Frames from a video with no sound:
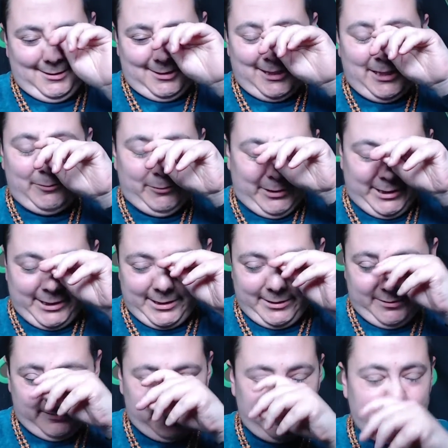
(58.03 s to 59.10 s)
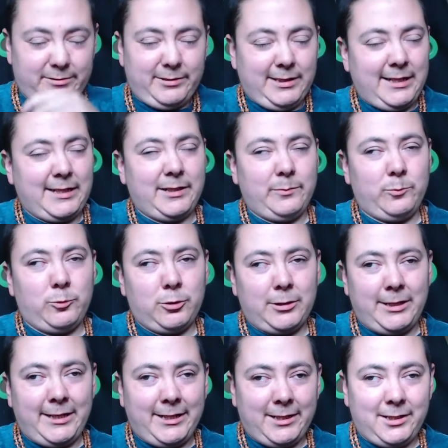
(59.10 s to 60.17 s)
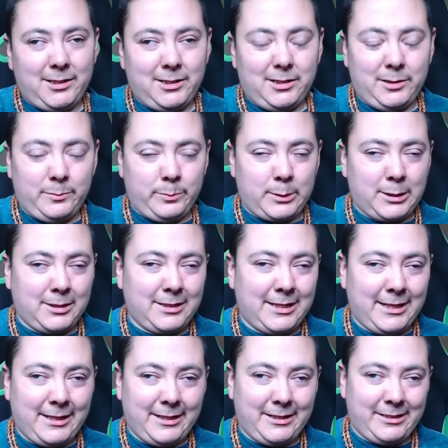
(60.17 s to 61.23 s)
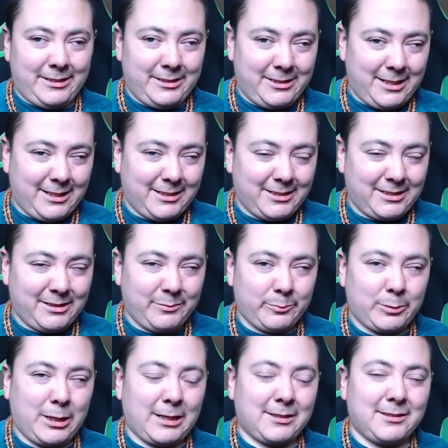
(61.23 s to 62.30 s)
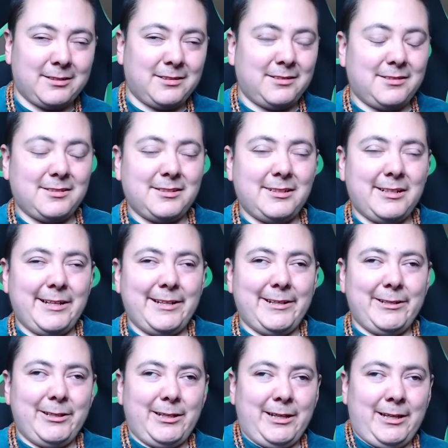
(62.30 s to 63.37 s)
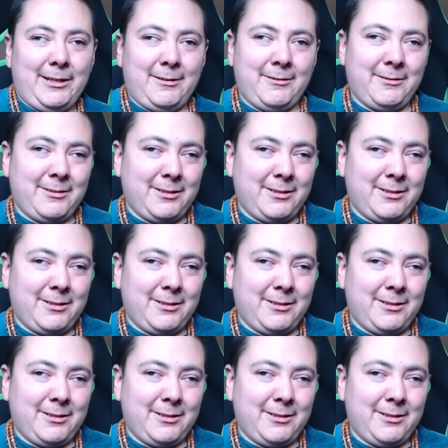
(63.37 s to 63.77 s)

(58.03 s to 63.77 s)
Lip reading: I walk you through like a morning, a midday, and a nighttime practice. And